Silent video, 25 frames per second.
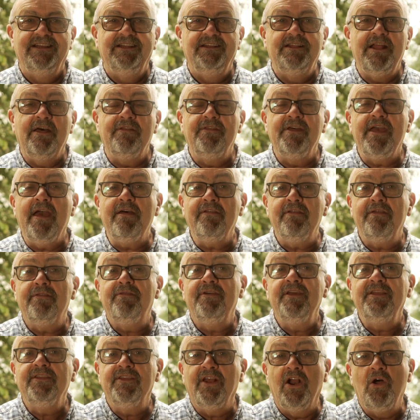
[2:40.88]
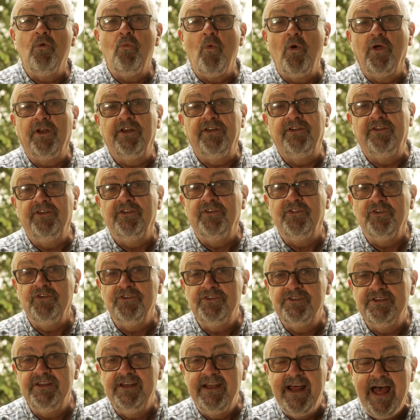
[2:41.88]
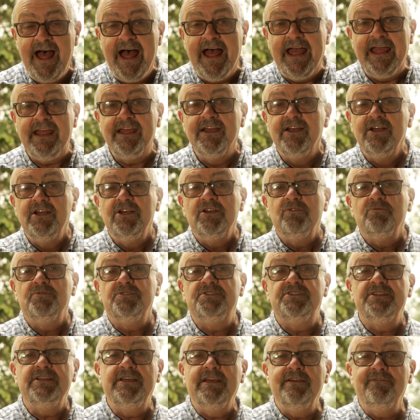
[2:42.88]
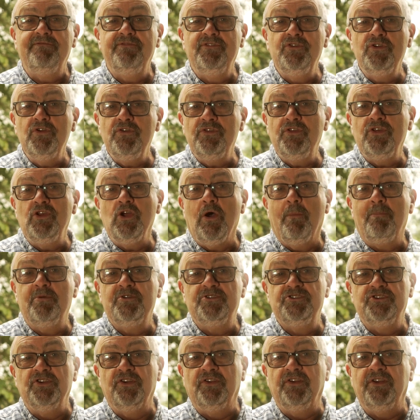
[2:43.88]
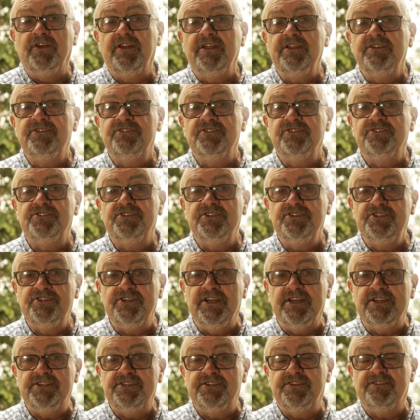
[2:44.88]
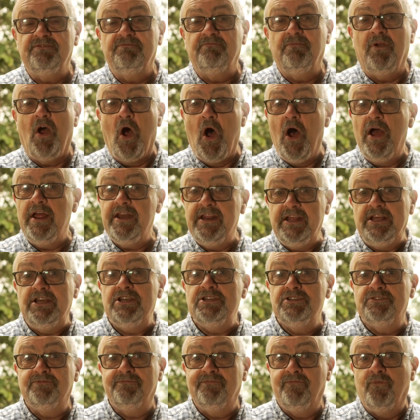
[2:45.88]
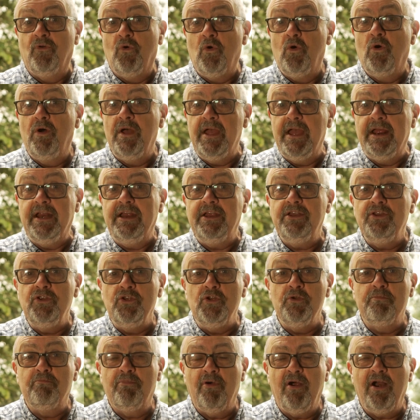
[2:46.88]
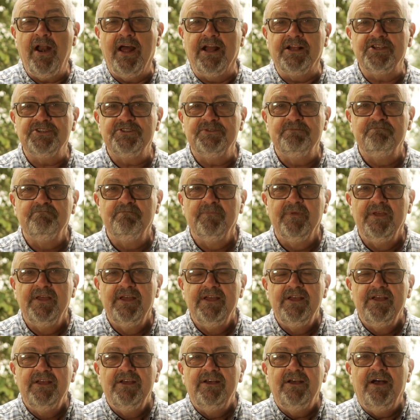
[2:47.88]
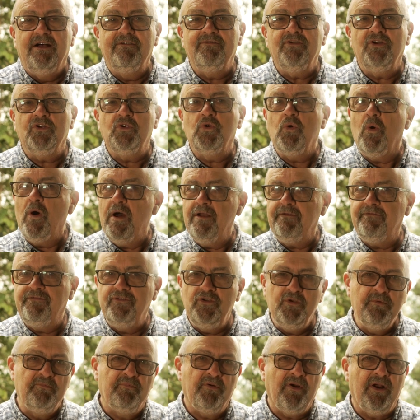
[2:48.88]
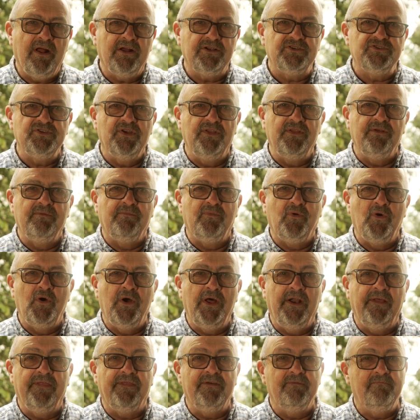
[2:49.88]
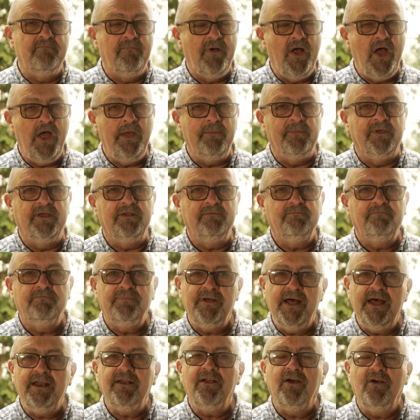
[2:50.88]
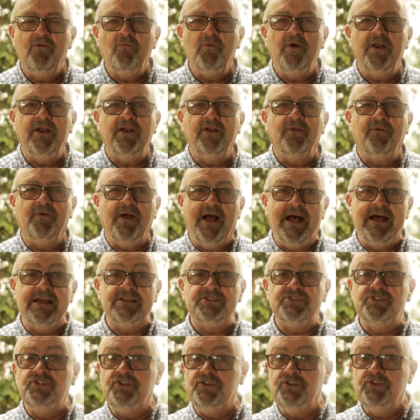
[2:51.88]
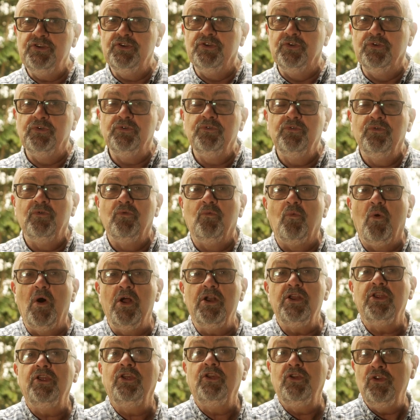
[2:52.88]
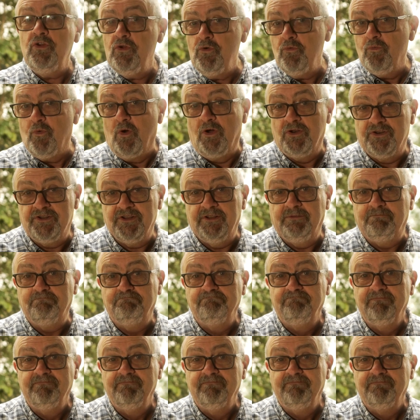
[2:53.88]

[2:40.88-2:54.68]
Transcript: Now the other thing that I wanted to do today was to give you the opportunity to suggest ideas for any new products. I've got quite a few products on the boil at the moment, but I wanted to ask you what you wanted.